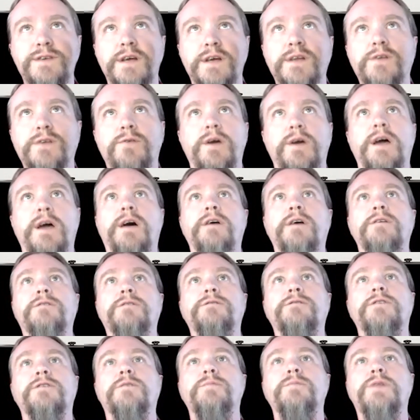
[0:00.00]
and you
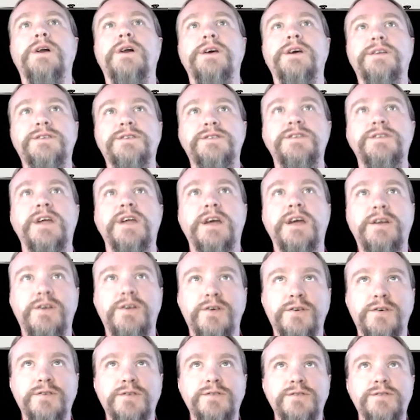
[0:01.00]
have compliance
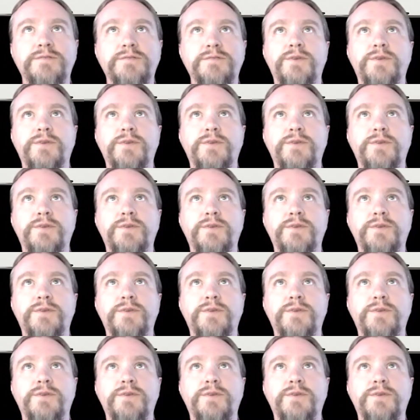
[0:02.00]
standards.